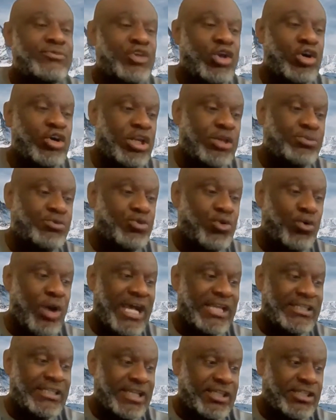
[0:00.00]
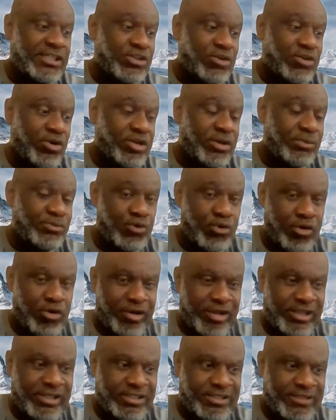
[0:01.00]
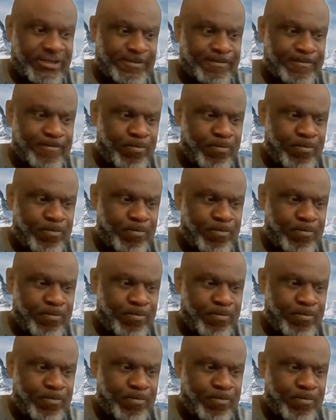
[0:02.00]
your crypto assets or cryptocurrency.